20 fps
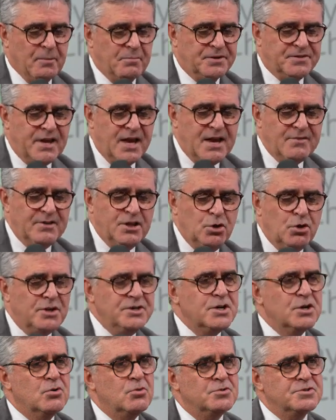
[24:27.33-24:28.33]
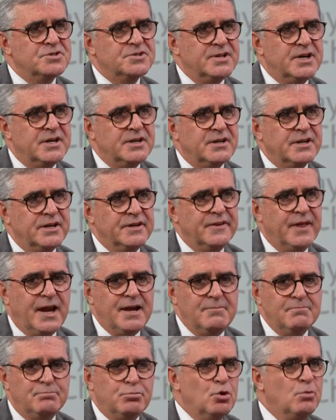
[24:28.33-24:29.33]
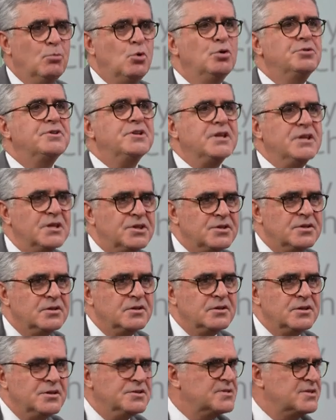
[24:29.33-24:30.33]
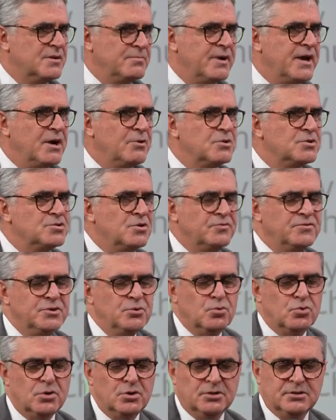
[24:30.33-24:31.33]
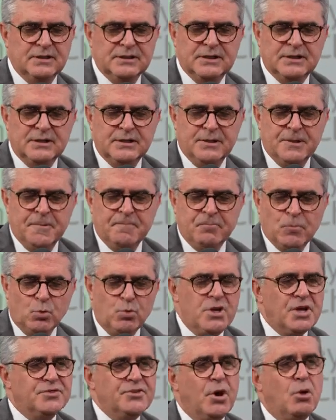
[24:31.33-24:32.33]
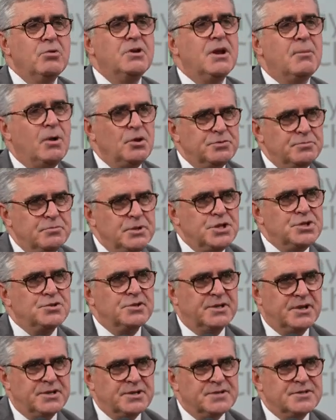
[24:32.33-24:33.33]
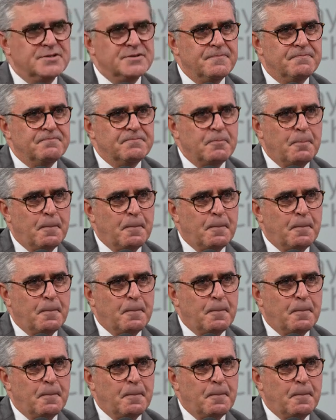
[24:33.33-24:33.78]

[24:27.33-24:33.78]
But I have another concern, and I am promoting it in some areas of the world. We are talking about missionaries,